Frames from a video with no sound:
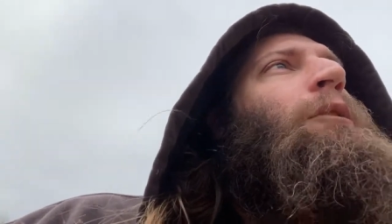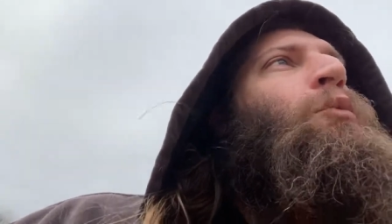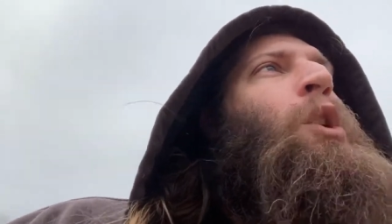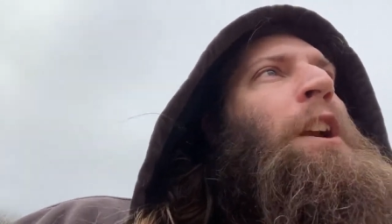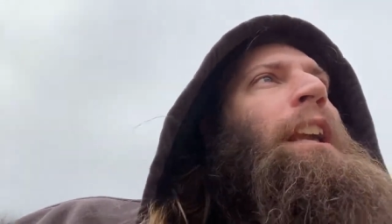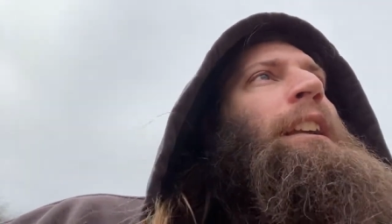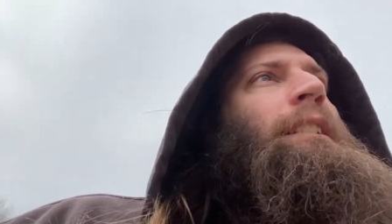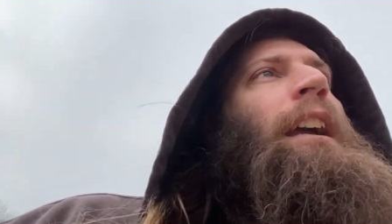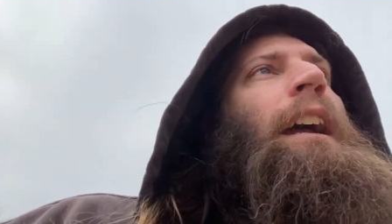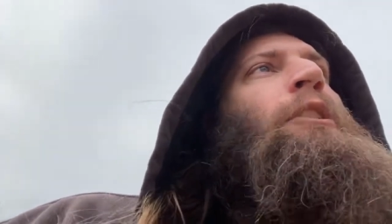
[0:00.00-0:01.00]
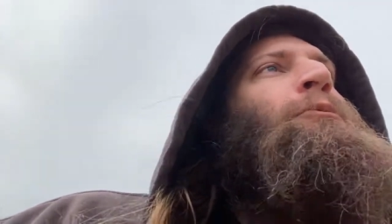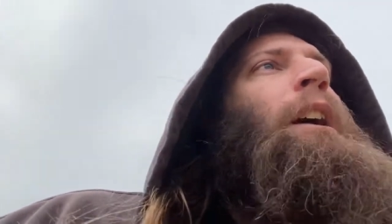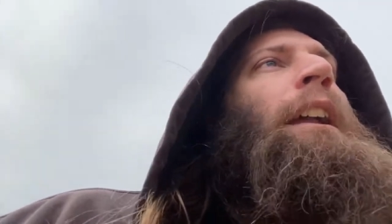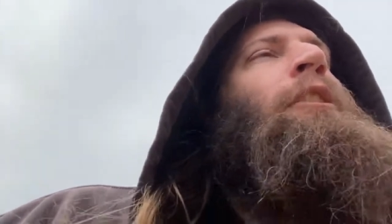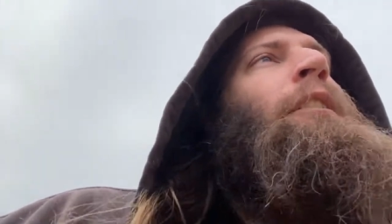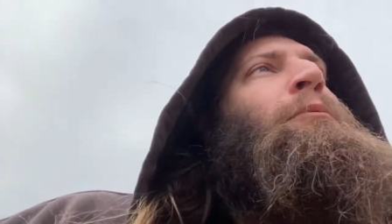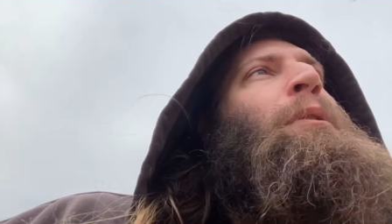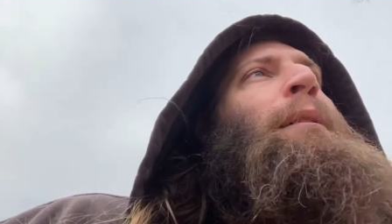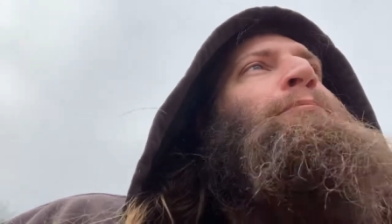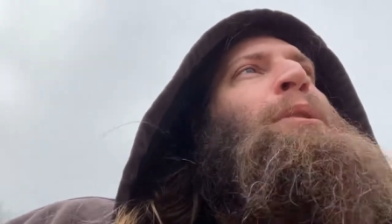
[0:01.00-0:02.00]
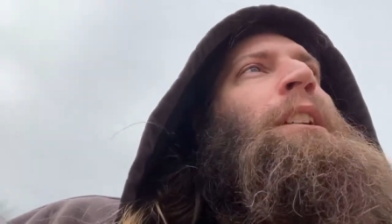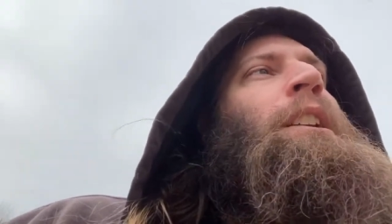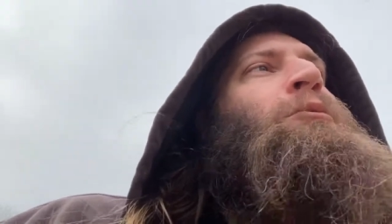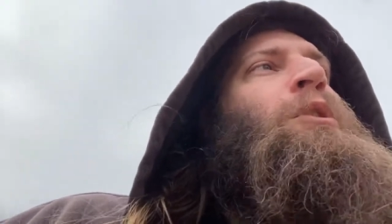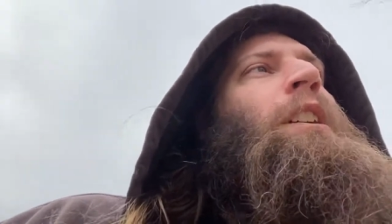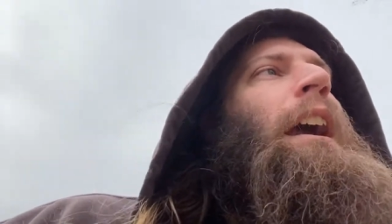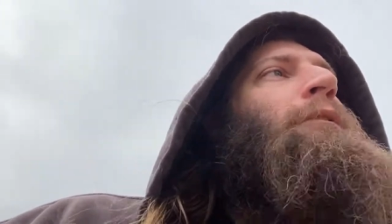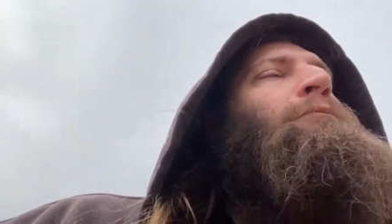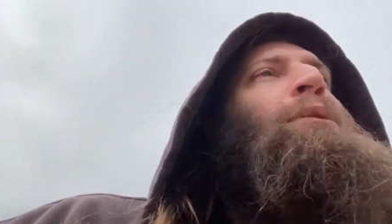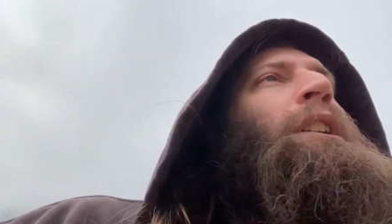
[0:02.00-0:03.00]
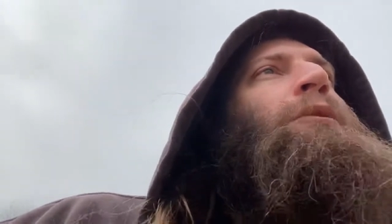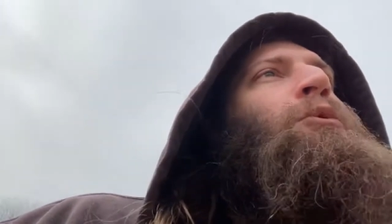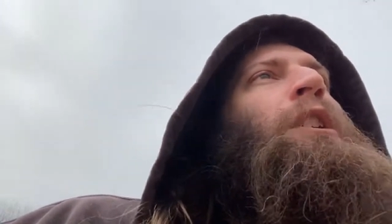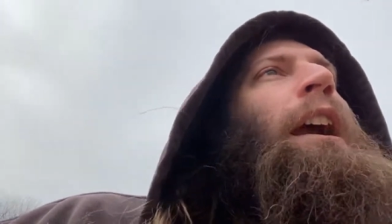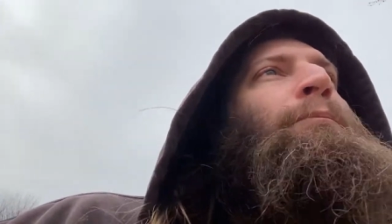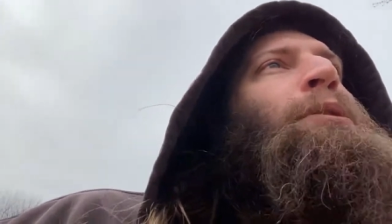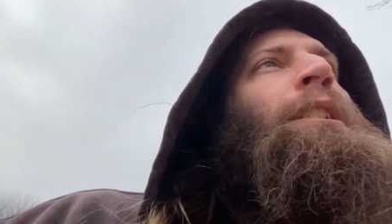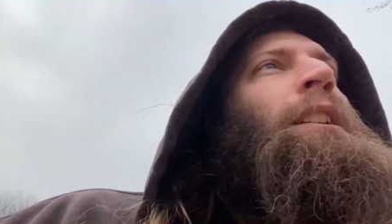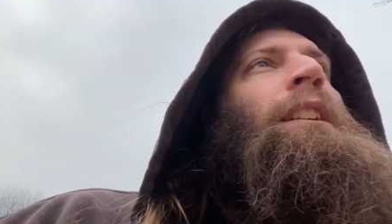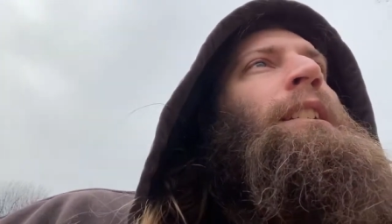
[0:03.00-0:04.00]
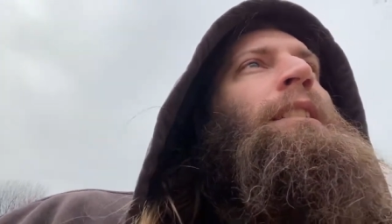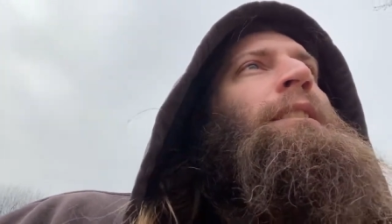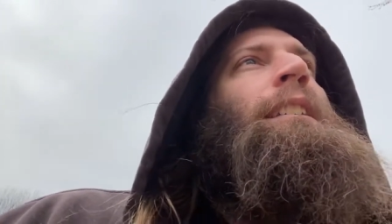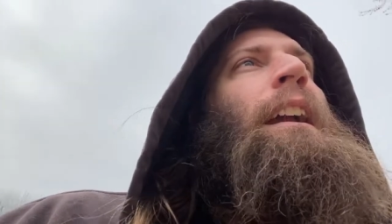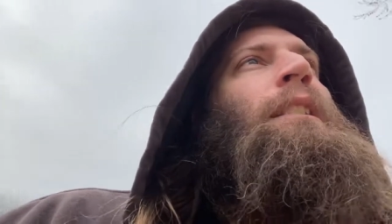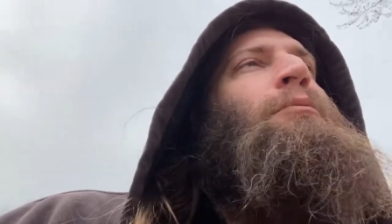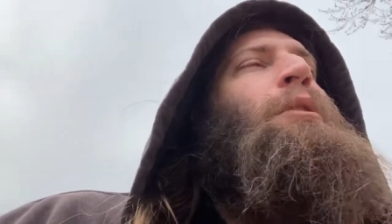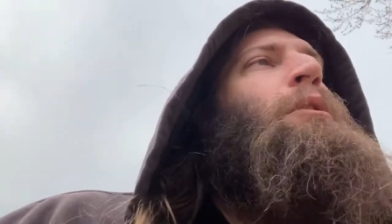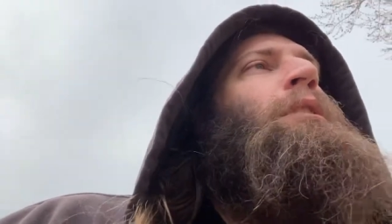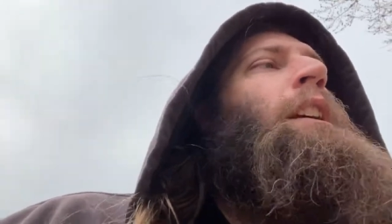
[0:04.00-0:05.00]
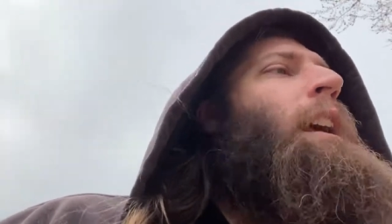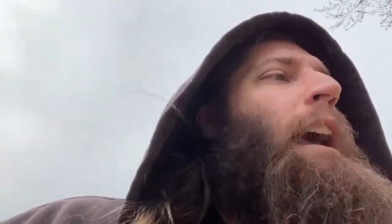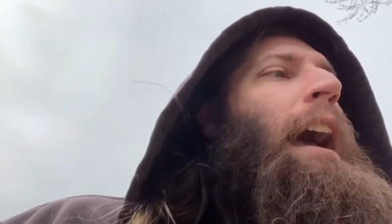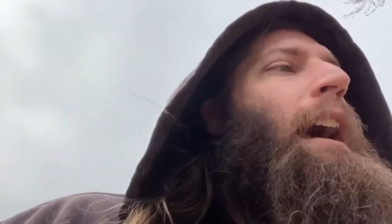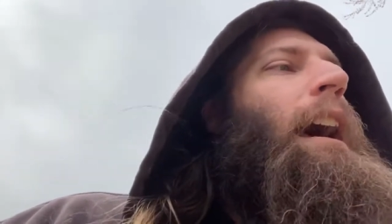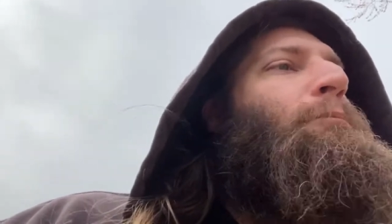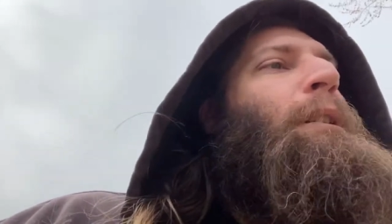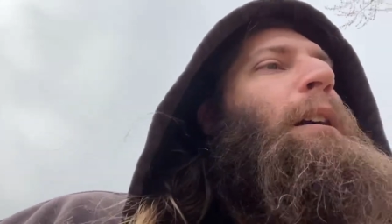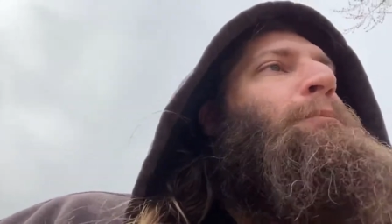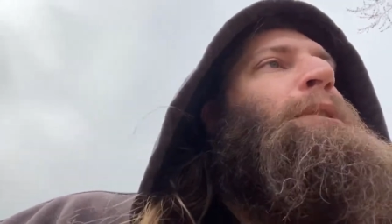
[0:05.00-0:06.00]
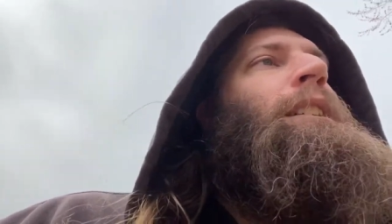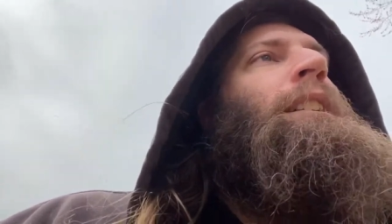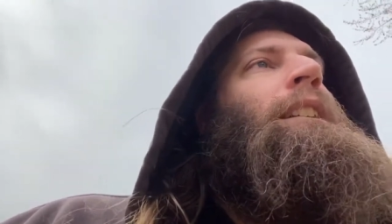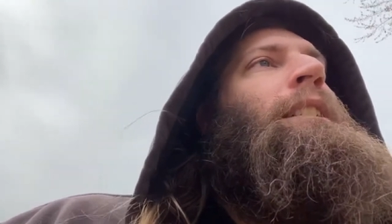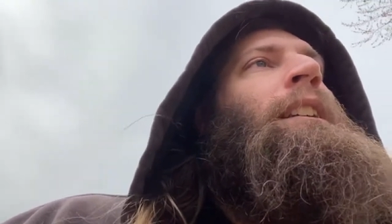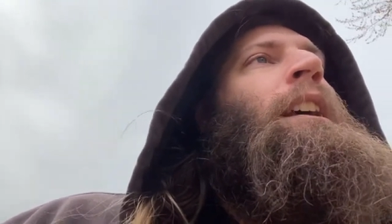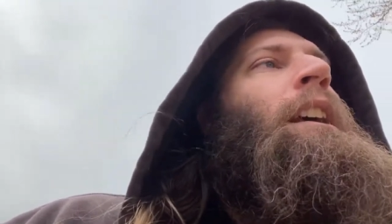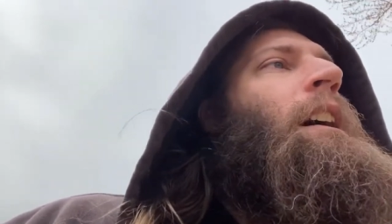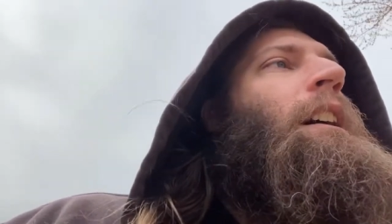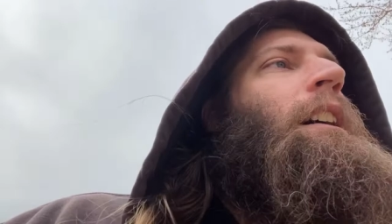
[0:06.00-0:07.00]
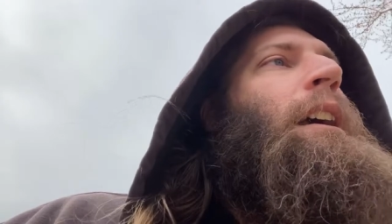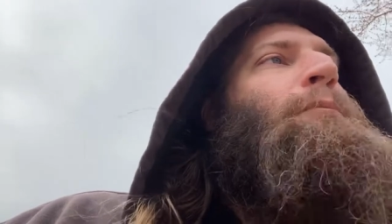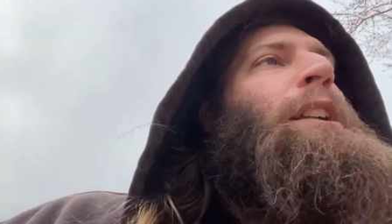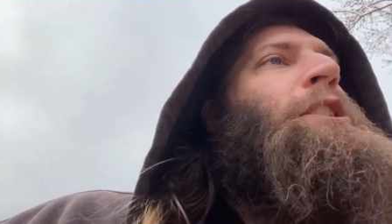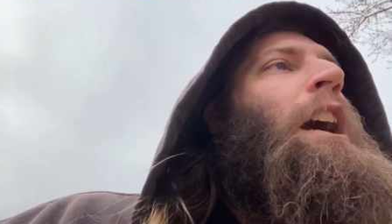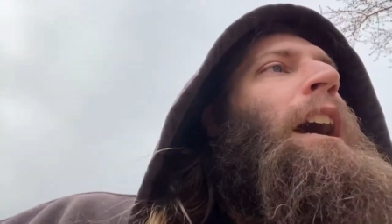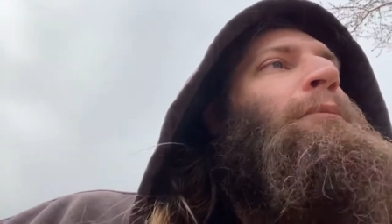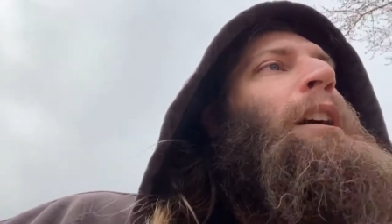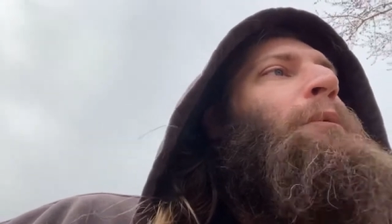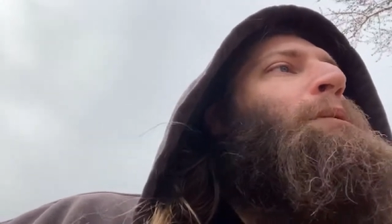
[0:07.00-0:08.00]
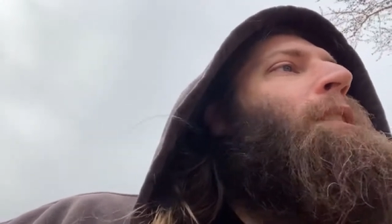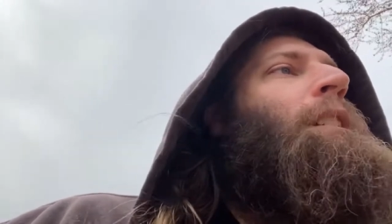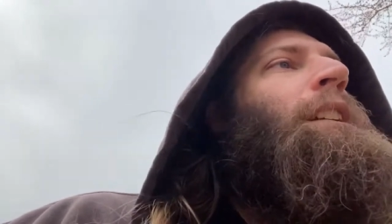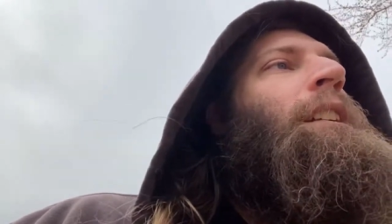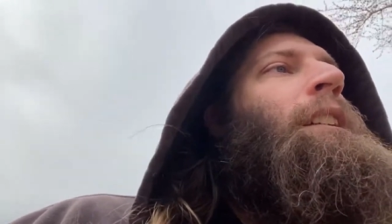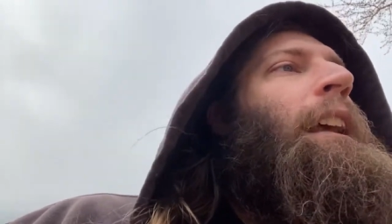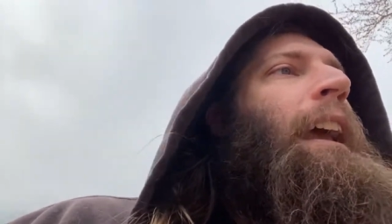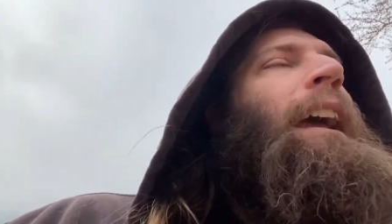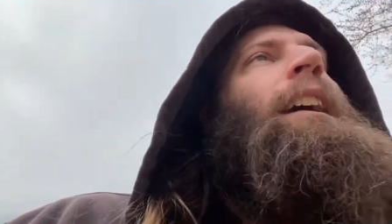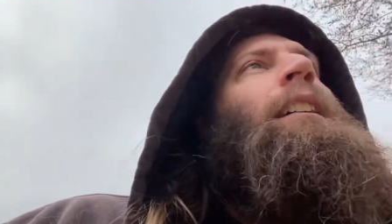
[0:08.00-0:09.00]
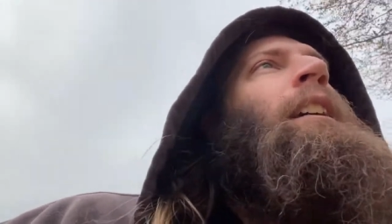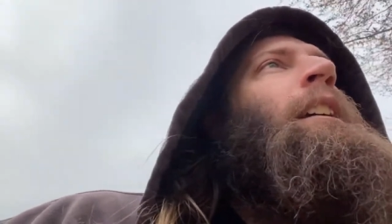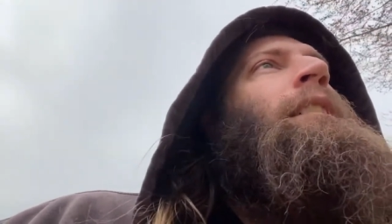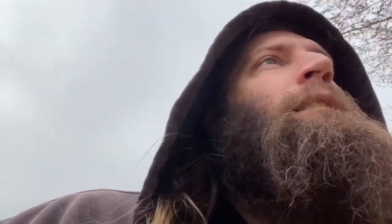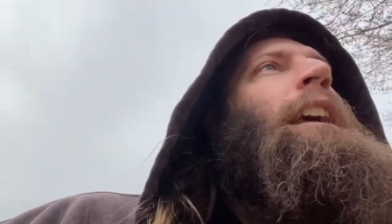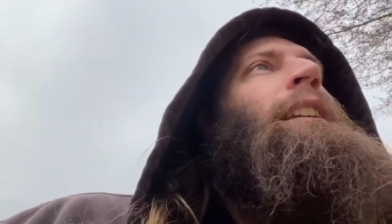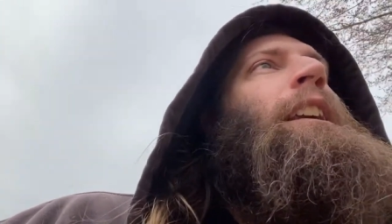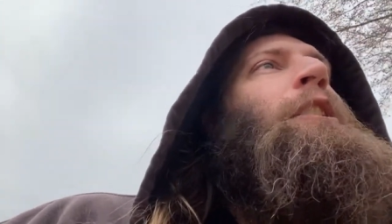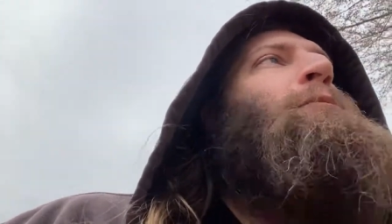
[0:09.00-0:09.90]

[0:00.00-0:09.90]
working. I don't have a problem putting in work. I've put in work. I put it in the side of the road. I'll put it in at my job. I'll put it in taking care of